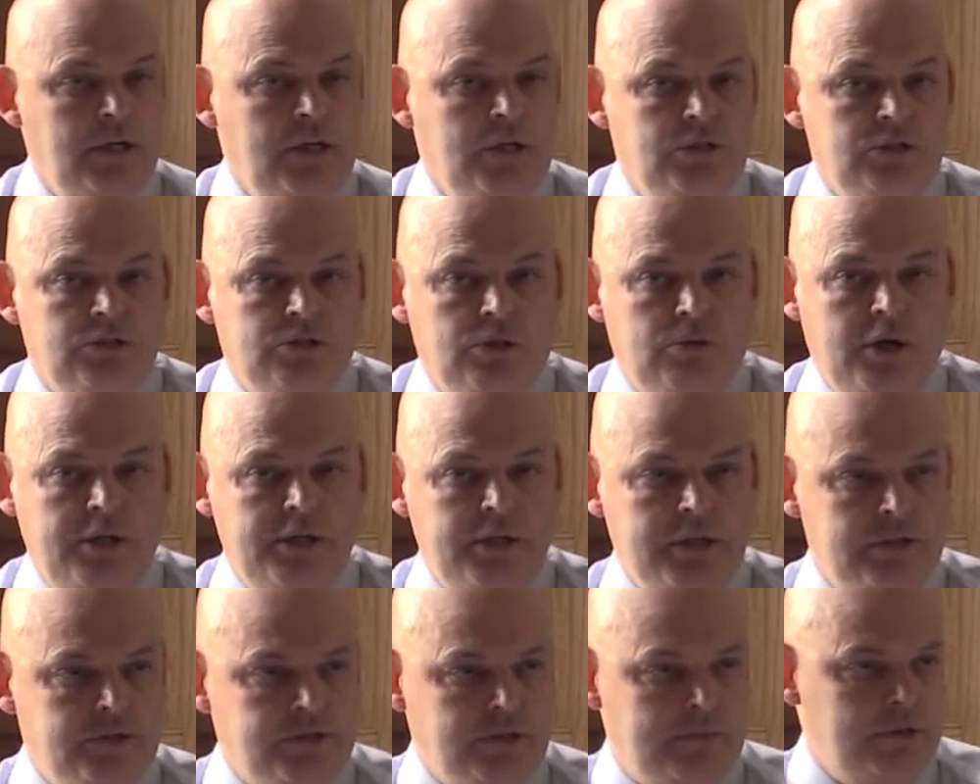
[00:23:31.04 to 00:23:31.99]
So I
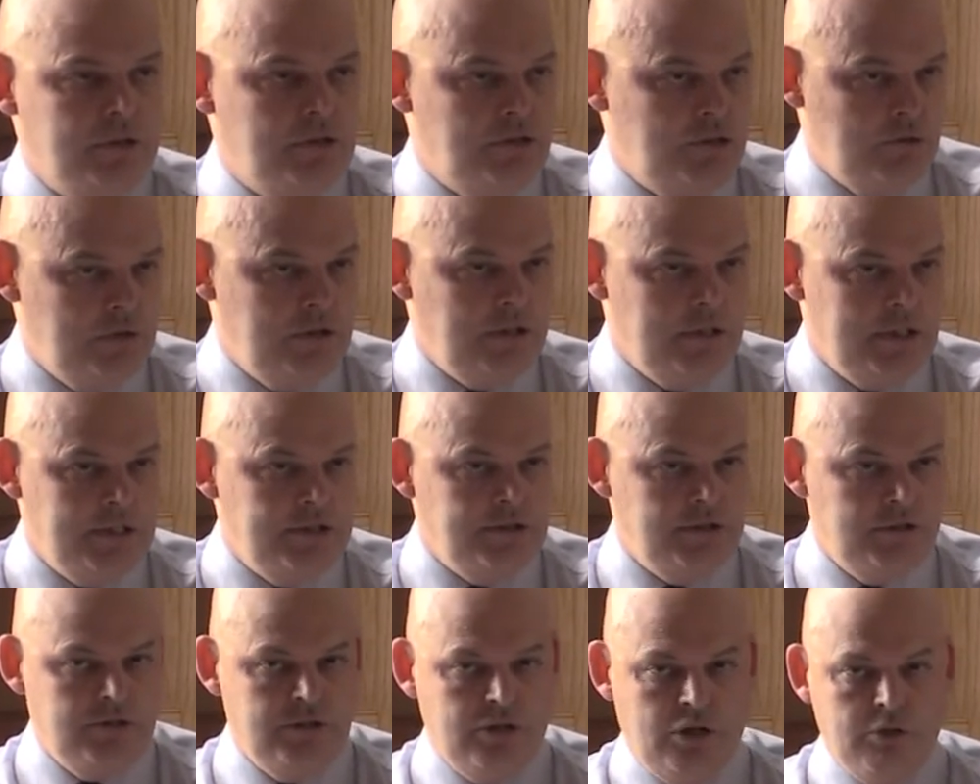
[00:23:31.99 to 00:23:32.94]
think on some of the social
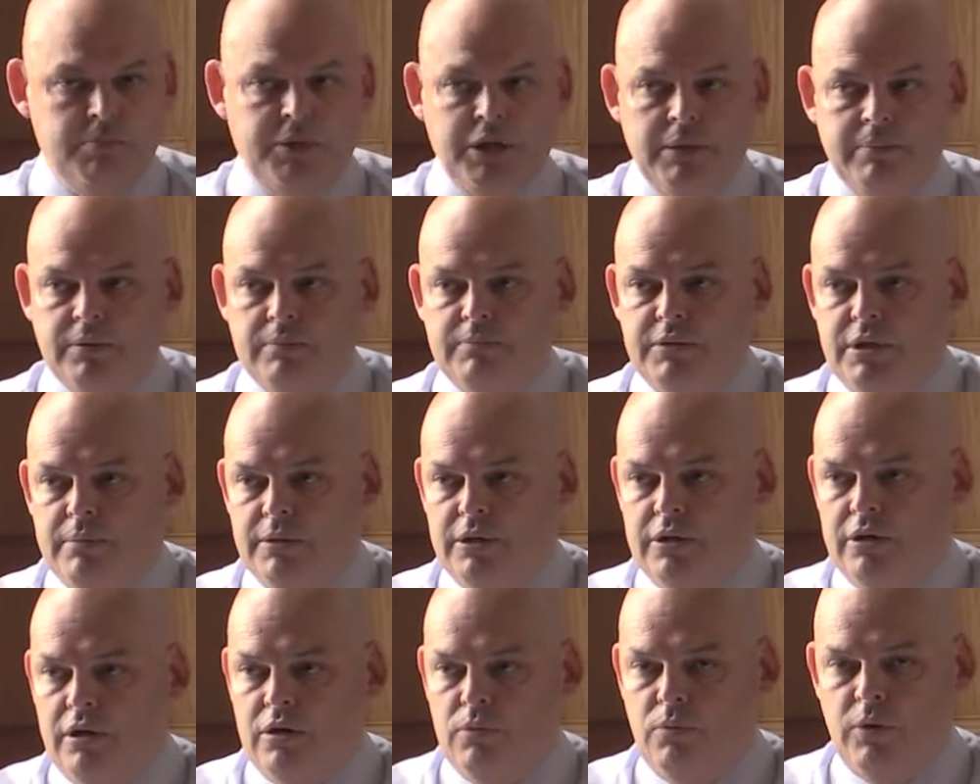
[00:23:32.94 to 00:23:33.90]
issues, young people
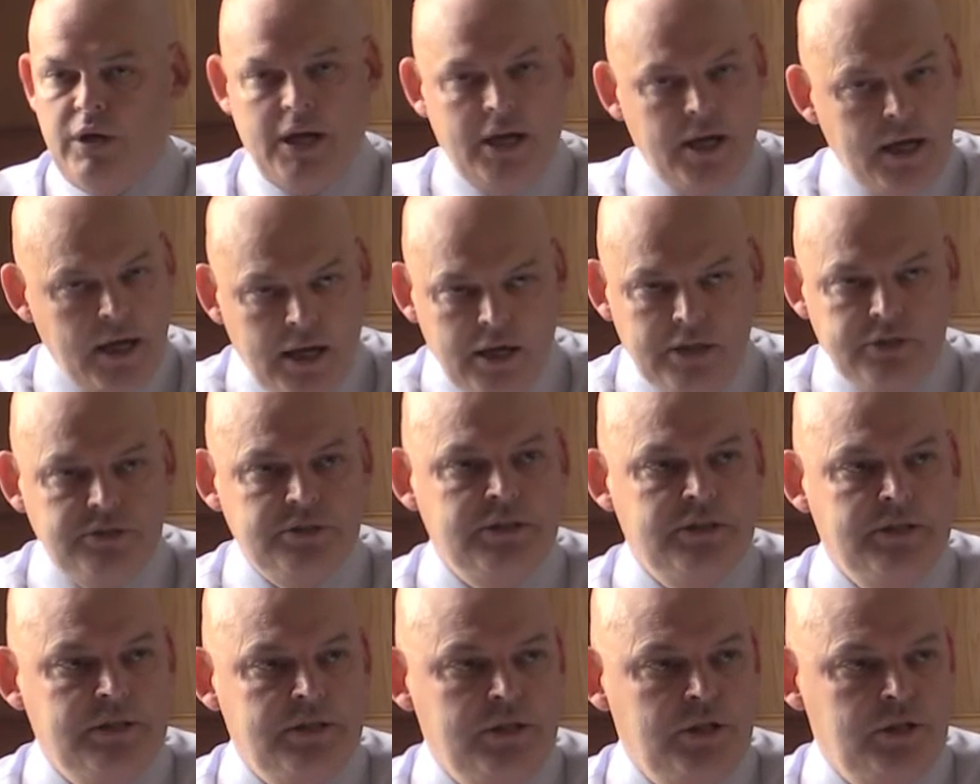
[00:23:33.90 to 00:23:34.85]
maybe are way ahead,
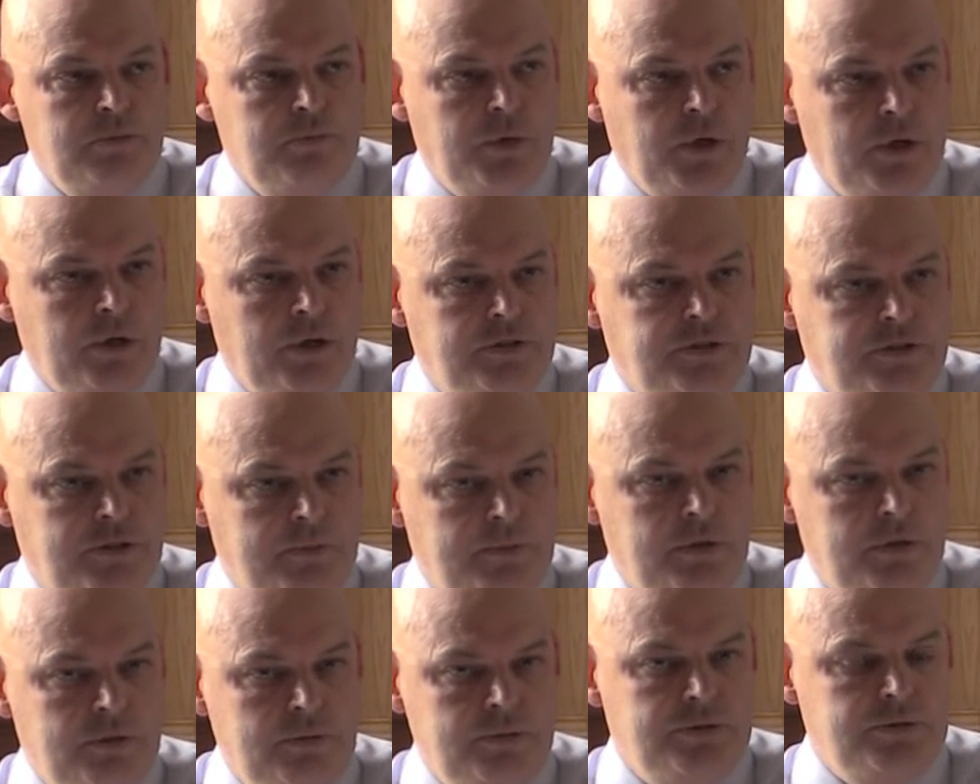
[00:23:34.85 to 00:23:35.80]
but on some
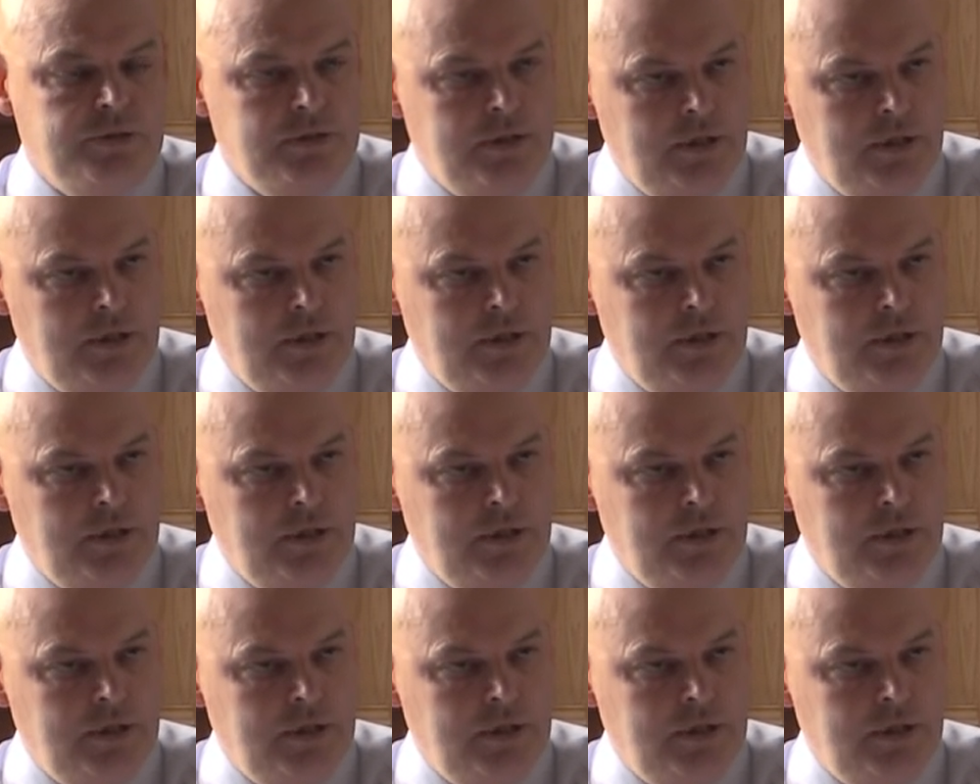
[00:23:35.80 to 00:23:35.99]
of those